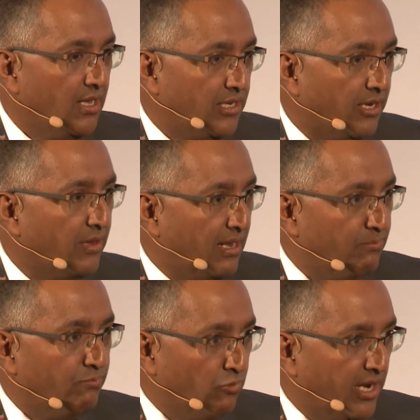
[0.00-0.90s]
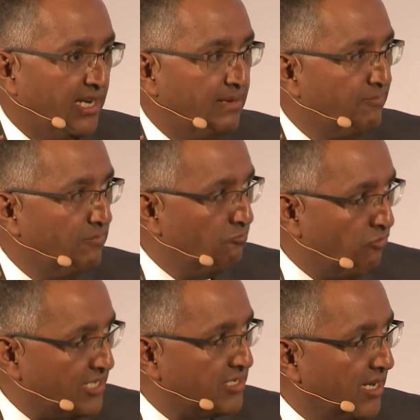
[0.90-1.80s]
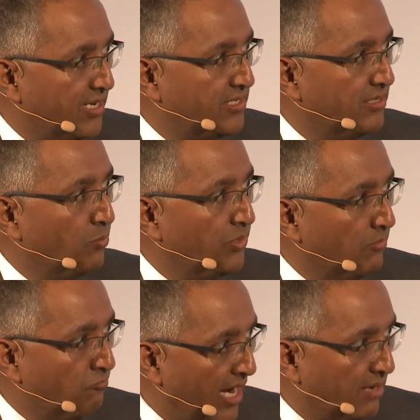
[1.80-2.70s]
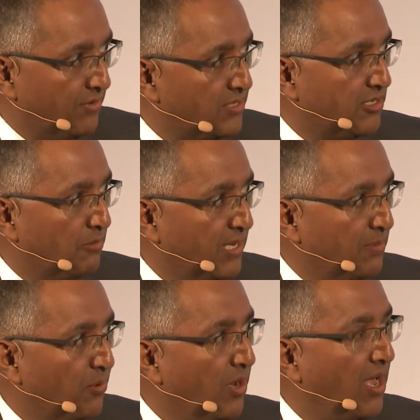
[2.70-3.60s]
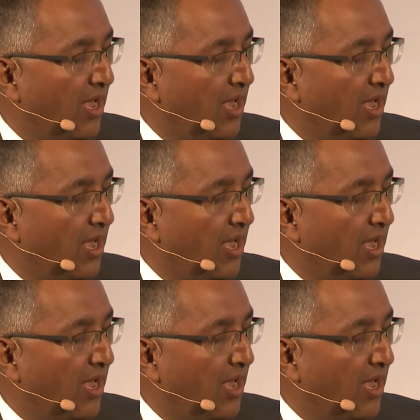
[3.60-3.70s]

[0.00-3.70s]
it really resonated with the relevance of the people here